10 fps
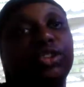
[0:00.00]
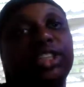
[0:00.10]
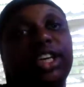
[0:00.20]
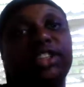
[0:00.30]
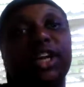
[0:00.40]

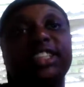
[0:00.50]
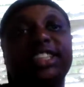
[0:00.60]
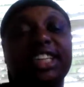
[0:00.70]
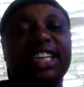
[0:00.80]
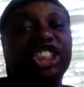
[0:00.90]
Then they tried to
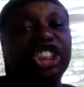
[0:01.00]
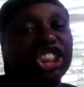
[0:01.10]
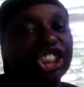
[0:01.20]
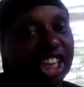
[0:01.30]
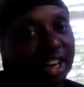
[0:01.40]
say that she
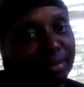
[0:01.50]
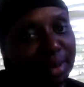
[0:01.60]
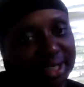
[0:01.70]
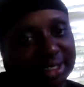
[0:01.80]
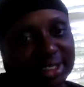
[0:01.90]
didn't take her
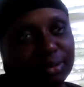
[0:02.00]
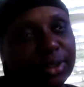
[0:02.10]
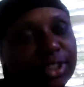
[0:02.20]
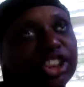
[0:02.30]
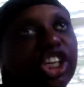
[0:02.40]
medicine,
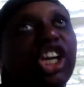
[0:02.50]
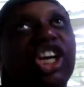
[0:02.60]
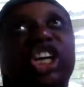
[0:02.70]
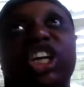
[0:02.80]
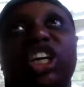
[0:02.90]
which
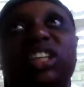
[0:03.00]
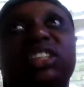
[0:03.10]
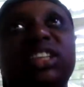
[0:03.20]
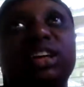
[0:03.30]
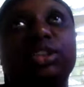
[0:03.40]
it
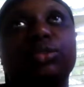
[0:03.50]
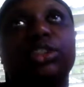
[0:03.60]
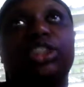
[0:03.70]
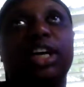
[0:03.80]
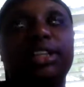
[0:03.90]
sounds
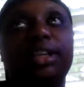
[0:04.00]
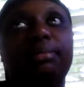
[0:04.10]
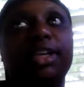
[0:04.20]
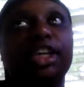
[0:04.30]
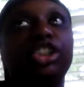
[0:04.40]
redundant
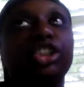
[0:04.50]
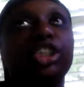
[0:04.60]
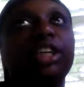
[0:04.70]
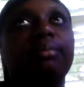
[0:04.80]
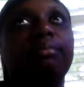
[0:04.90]
because you're
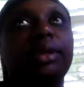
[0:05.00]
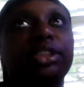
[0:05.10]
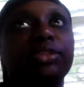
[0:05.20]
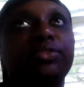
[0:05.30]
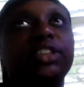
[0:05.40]
in a
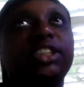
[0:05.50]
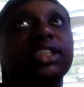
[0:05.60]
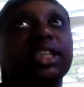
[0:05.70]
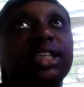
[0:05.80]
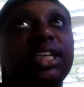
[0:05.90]
mental
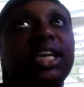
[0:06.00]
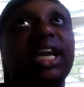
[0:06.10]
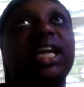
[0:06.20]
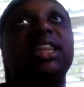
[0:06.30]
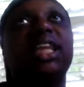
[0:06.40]
facility
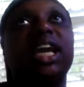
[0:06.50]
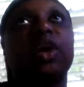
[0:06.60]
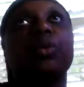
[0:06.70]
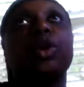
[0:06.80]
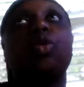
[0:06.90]
and they
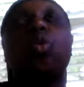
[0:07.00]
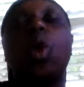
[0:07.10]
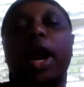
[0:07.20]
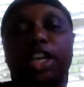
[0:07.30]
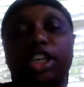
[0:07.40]
are
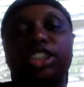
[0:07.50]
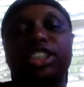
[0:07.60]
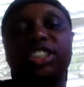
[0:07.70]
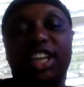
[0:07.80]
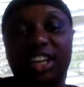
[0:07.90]
required to
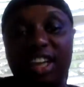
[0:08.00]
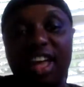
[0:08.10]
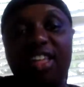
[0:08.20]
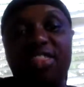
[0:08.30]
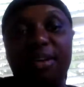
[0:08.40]
take
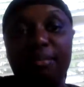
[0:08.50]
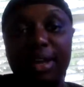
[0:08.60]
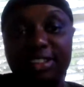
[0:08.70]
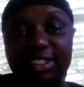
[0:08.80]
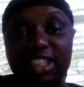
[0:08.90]
their
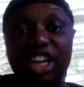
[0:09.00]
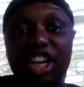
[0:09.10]
medicine.